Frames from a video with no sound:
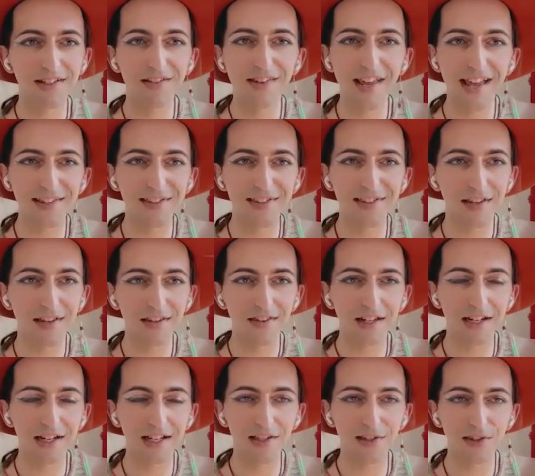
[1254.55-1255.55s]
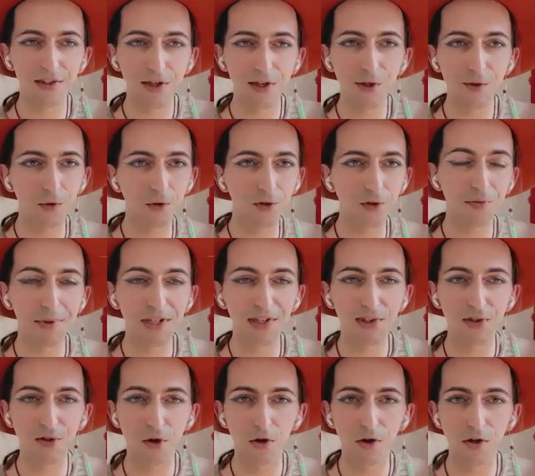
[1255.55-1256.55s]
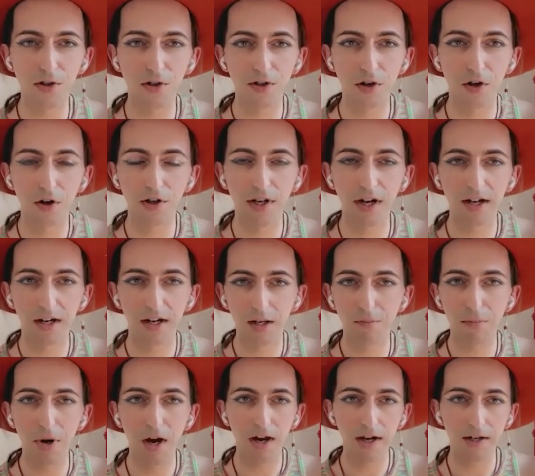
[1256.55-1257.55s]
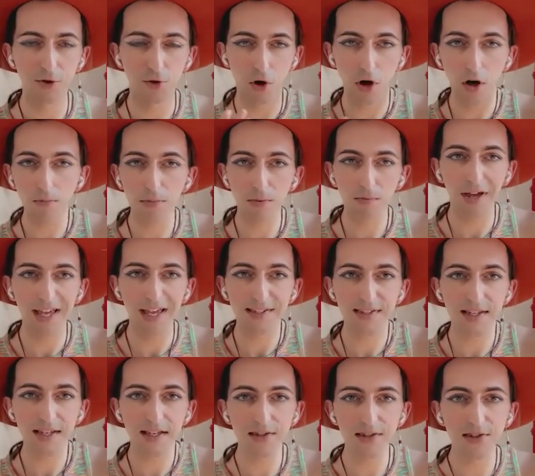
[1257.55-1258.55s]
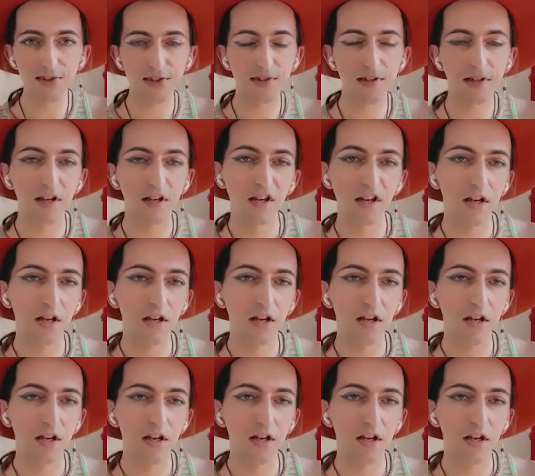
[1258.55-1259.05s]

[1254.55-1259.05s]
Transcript: data that is useful to be stored on a per drop basis,